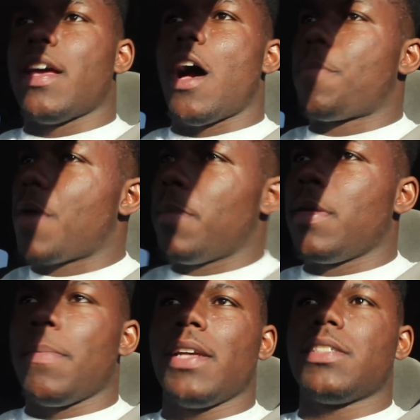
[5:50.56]
I'll
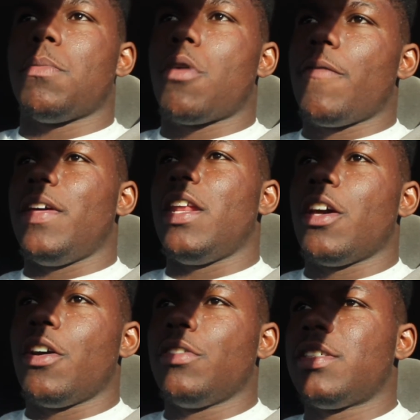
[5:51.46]
probably make some more
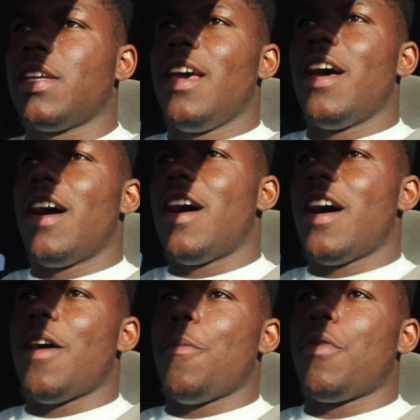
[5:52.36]
videos
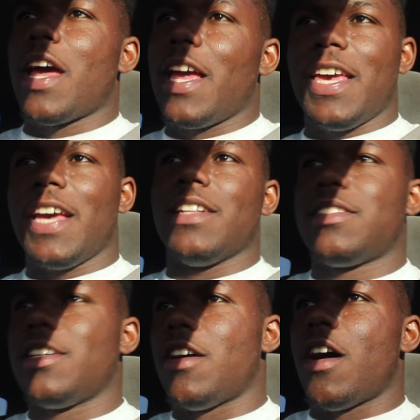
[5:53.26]
when I
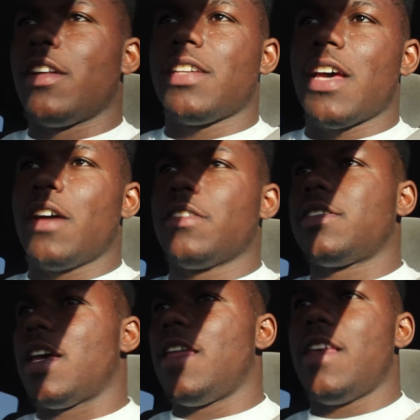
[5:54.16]
get to Don's
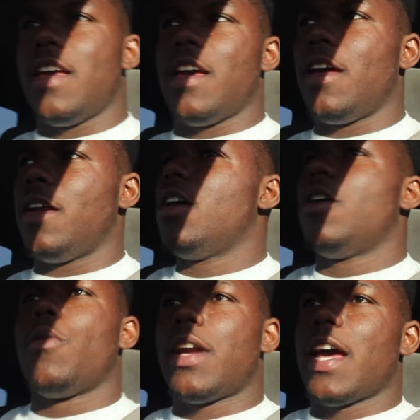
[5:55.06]
house and then
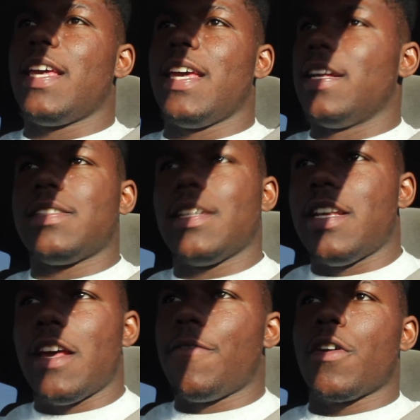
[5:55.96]
when I get to
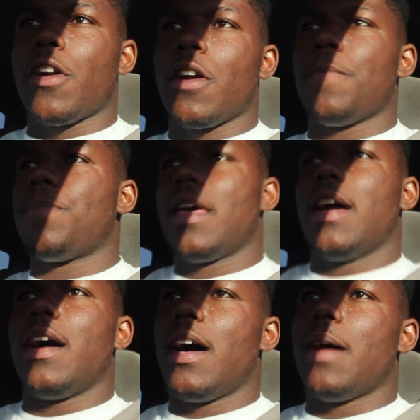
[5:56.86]
Denver.
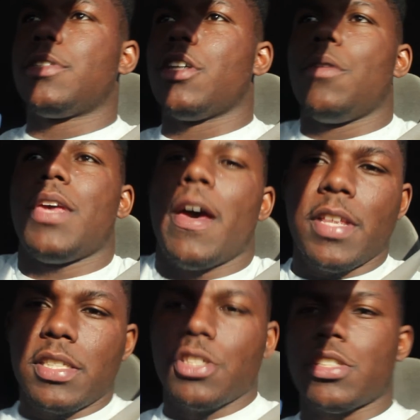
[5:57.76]
So yeah,
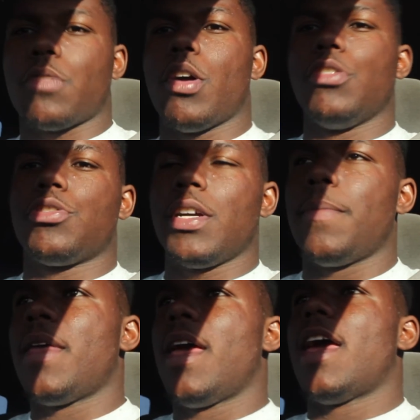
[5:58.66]
this is just a road trip
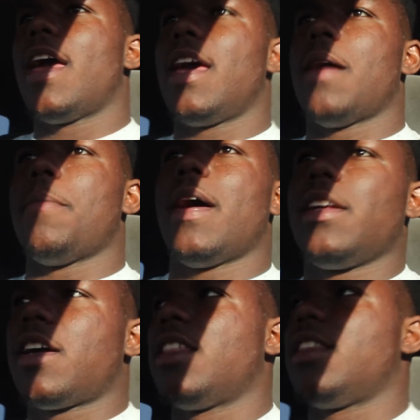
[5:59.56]
and I might
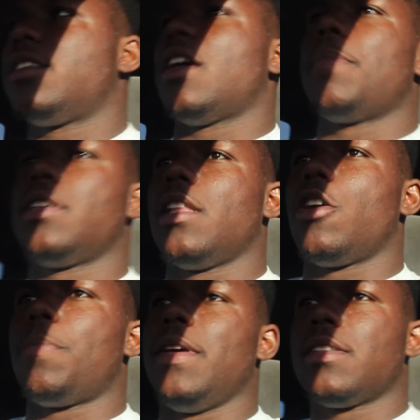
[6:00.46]
cut this up into
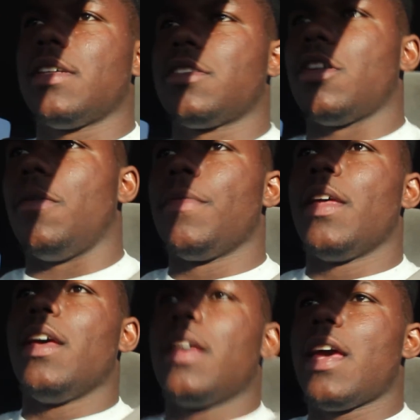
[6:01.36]
little pieces. So
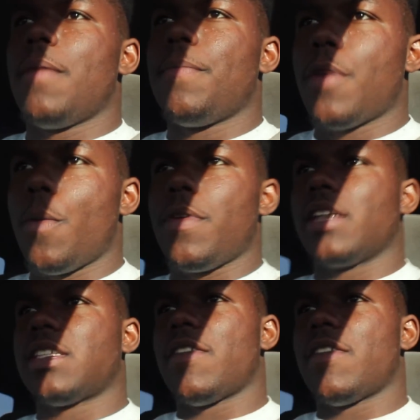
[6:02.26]
yeah, hope you guys